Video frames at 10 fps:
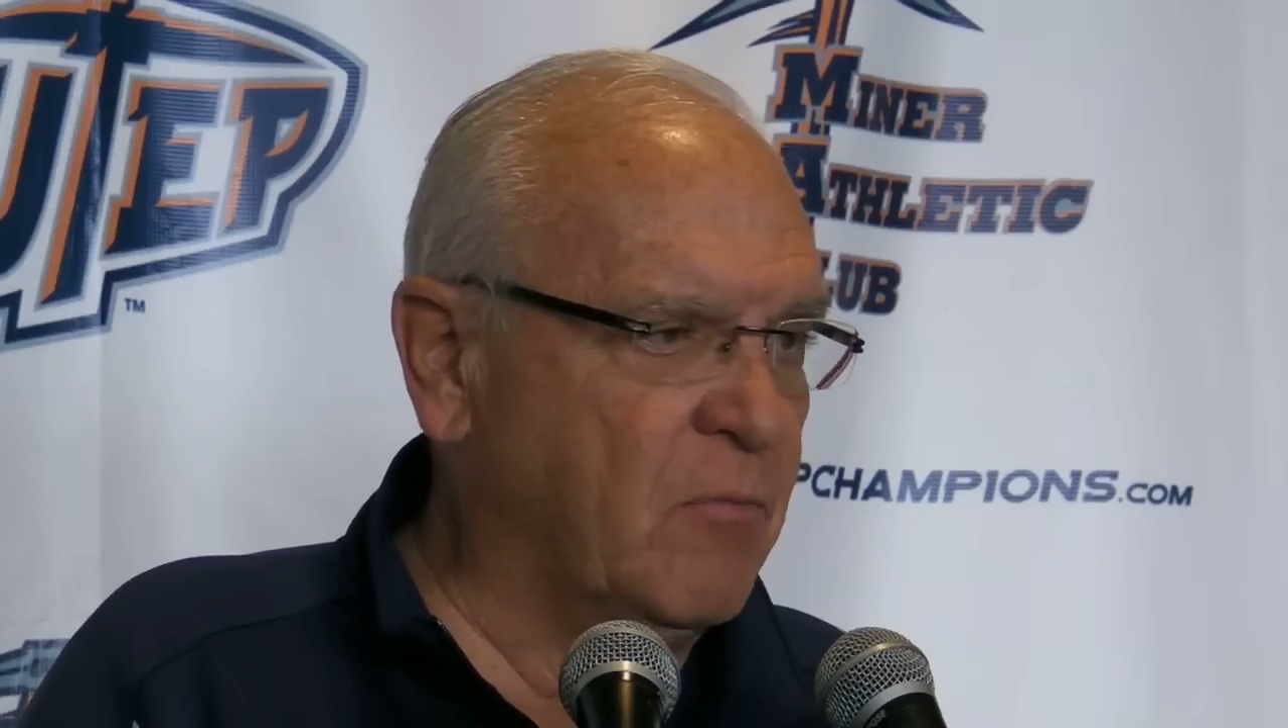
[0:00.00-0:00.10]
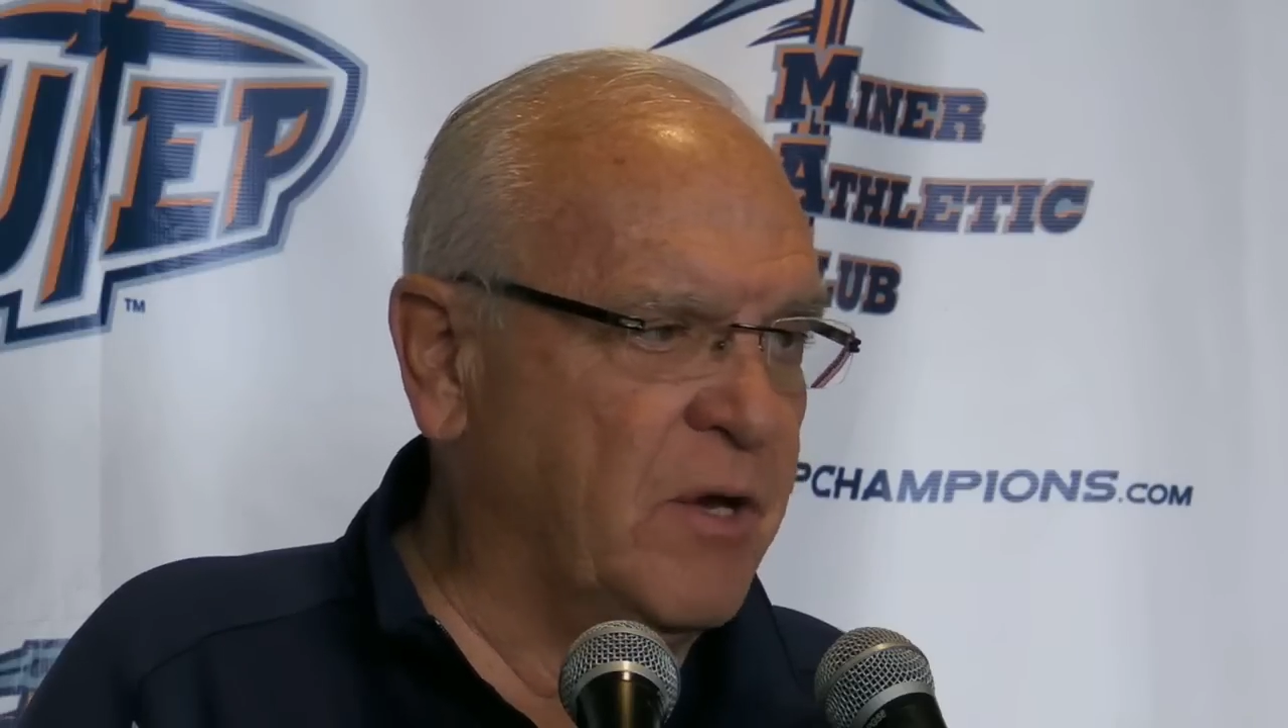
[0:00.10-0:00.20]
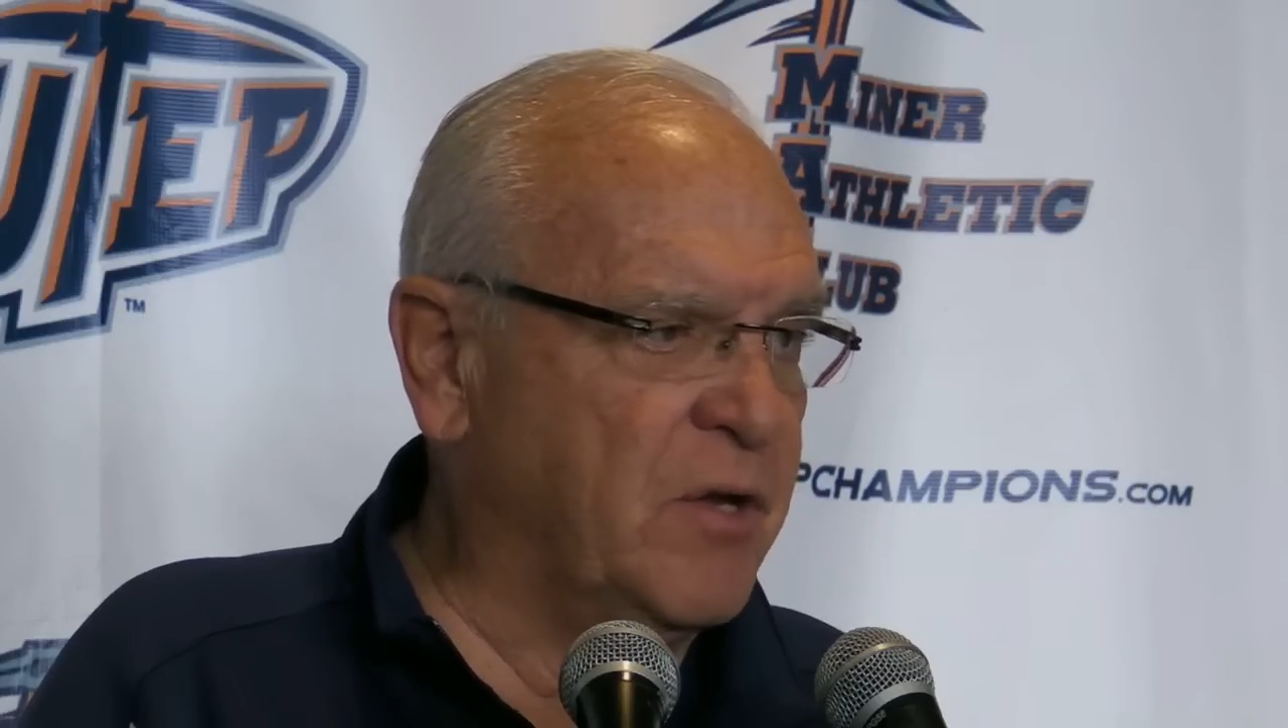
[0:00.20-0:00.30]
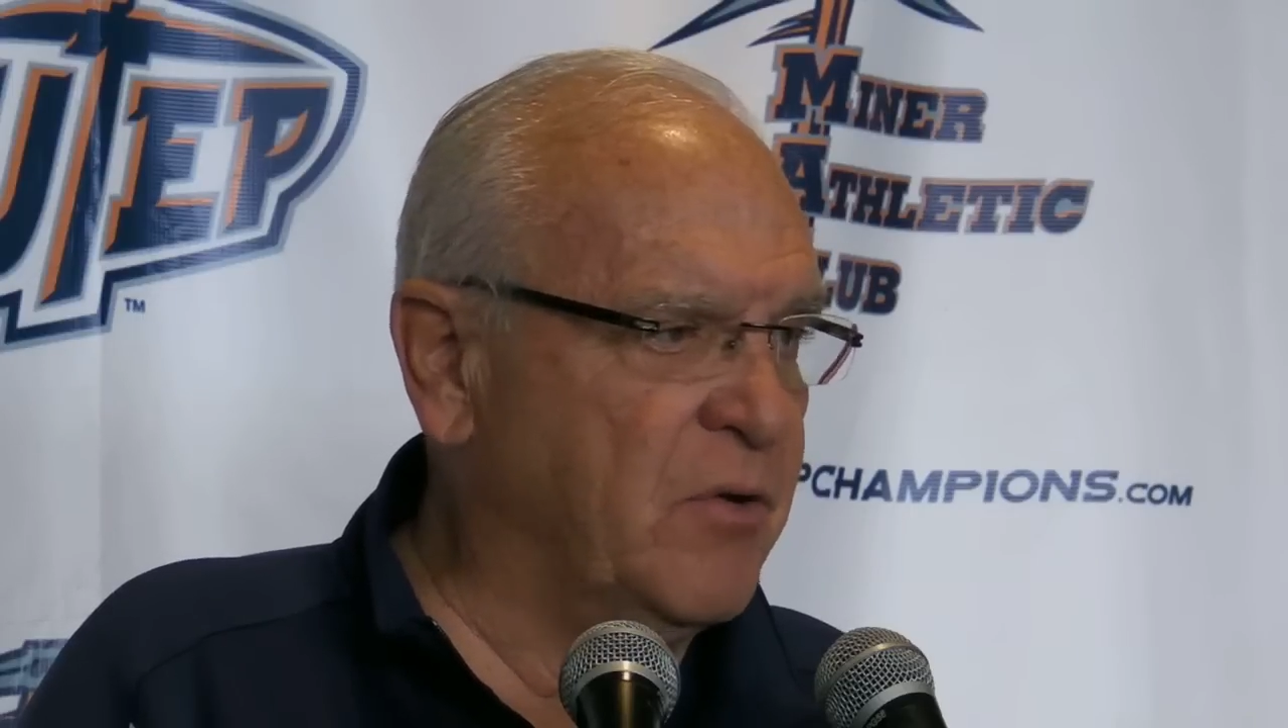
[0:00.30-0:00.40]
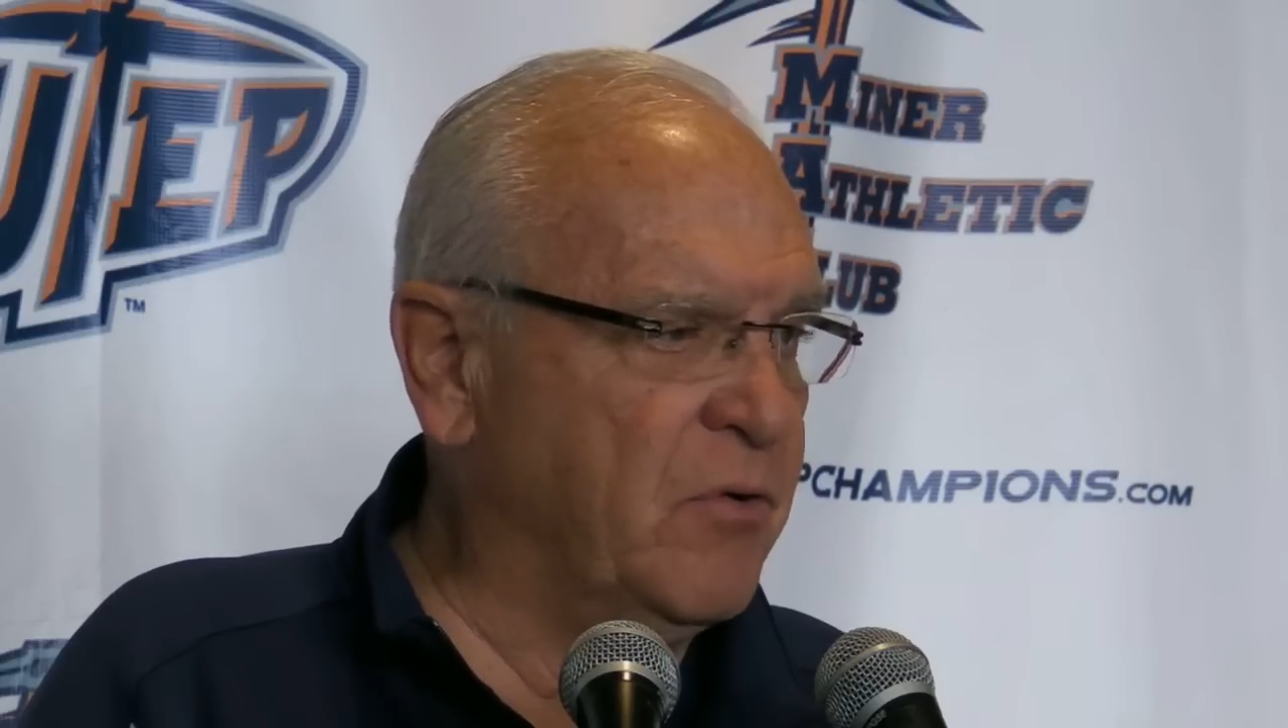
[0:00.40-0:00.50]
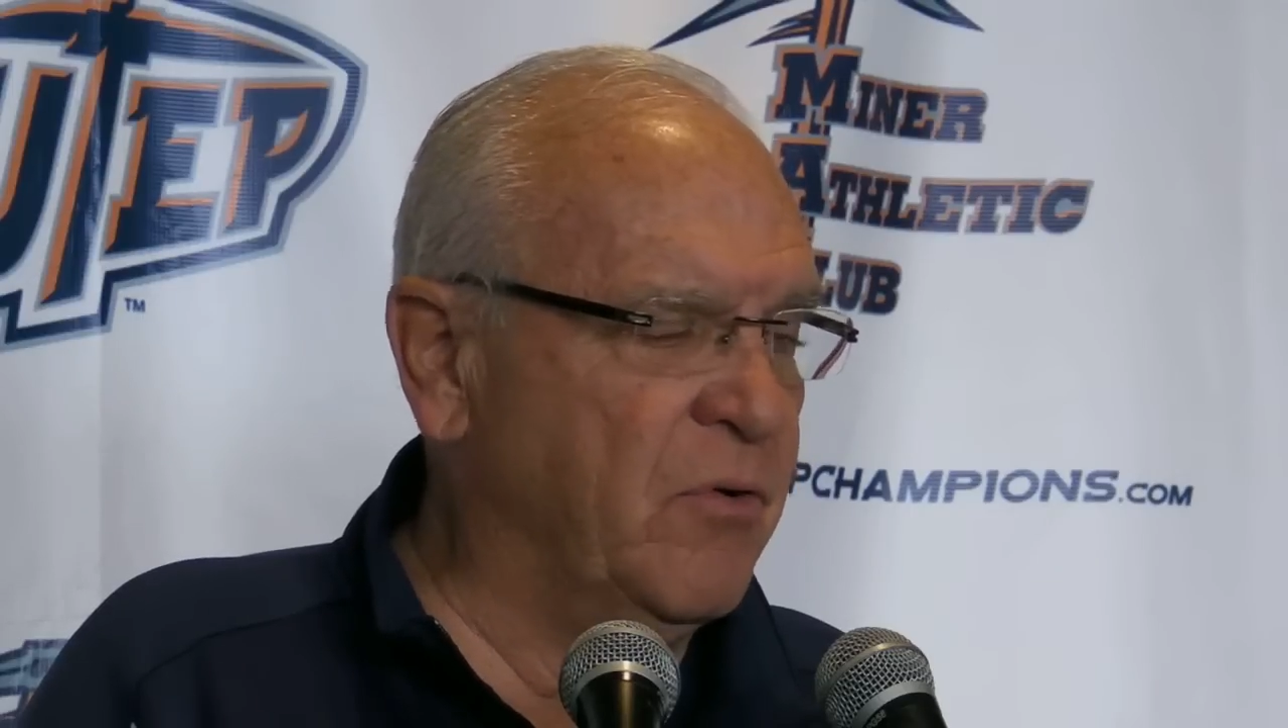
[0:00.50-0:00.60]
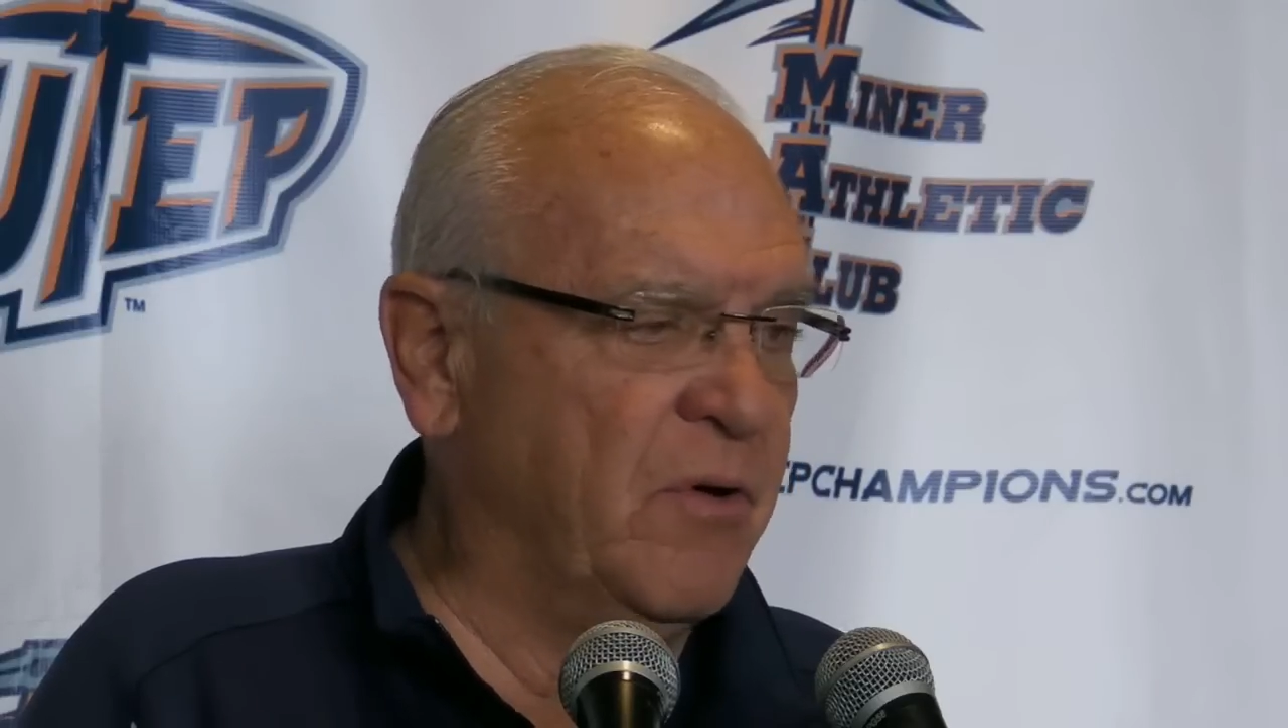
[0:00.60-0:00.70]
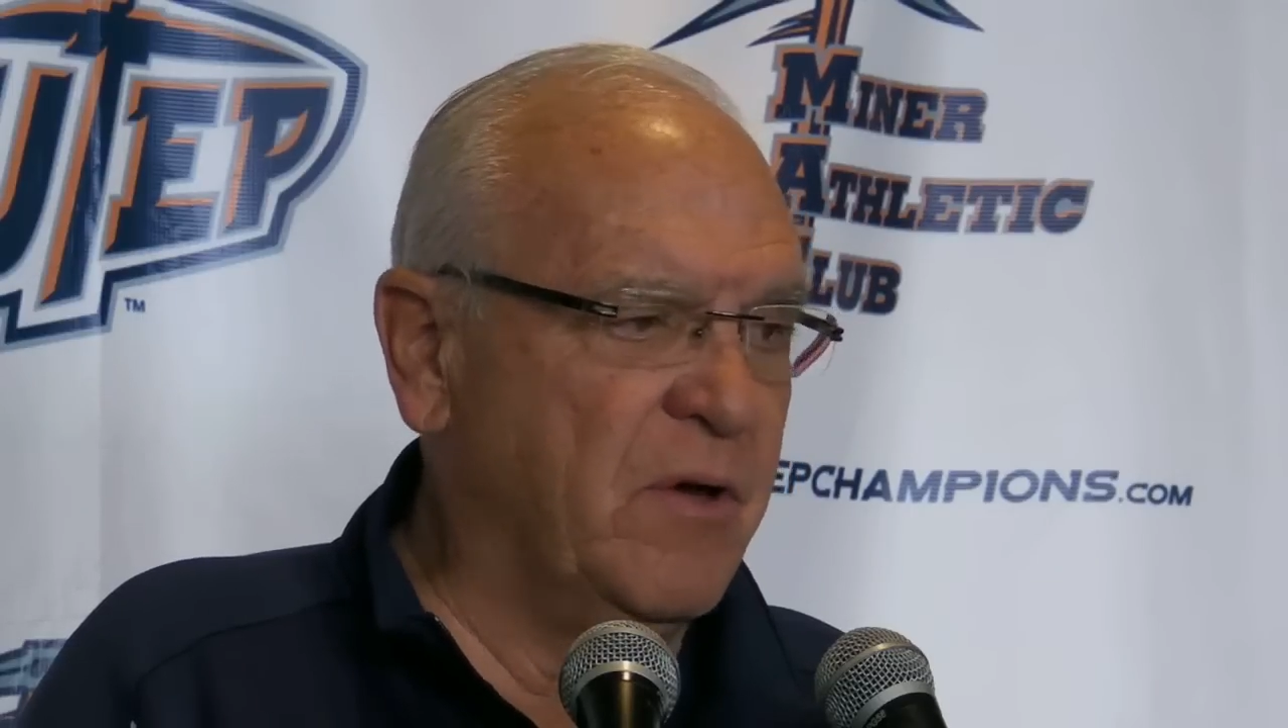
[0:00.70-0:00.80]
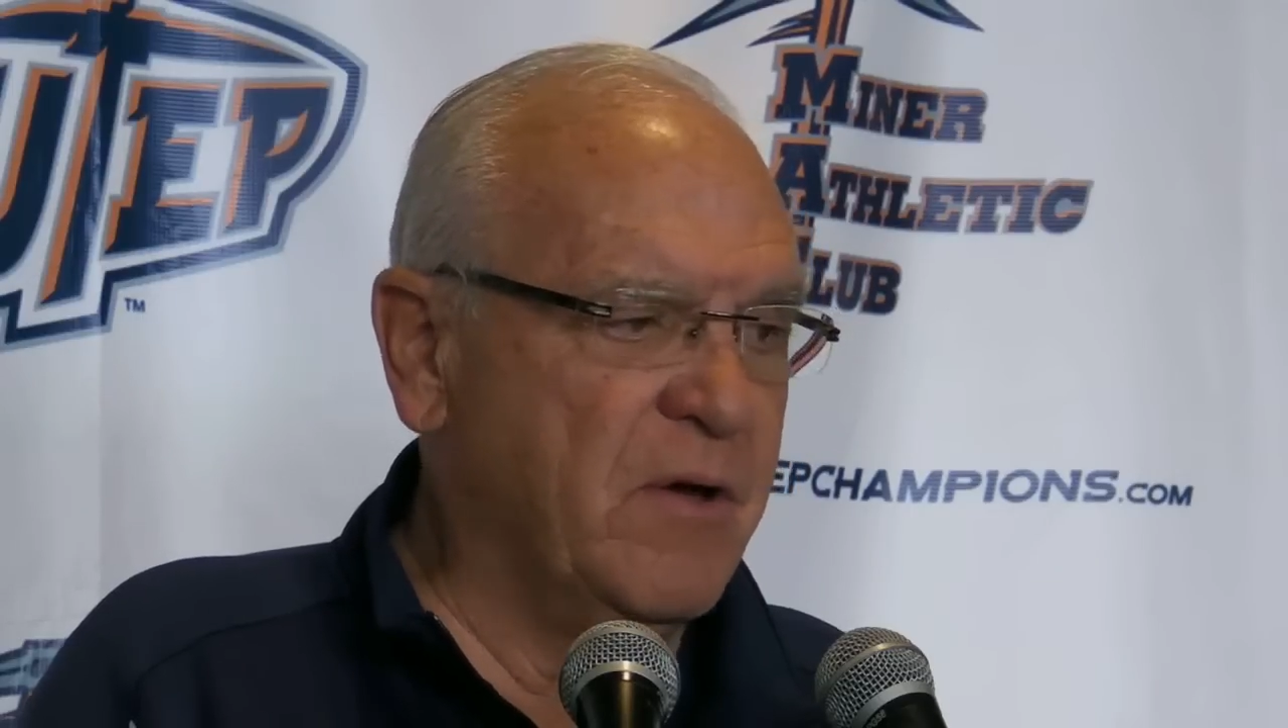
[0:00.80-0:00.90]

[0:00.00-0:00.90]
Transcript: we do.